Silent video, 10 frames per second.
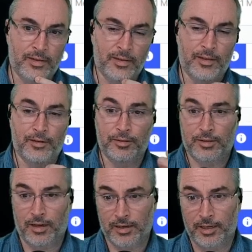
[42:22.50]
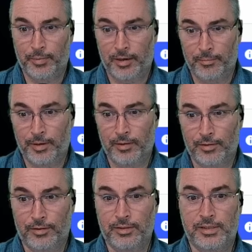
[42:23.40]
They're talking about
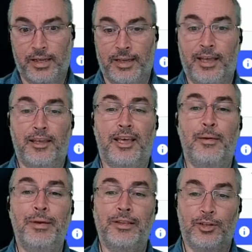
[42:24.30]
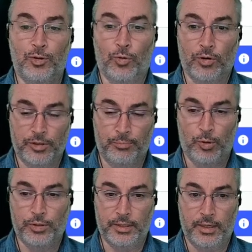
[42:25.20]
miracles like keeping the doors
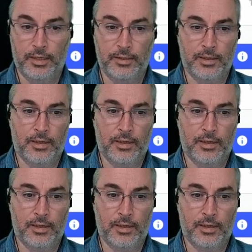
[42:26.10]
bolted on.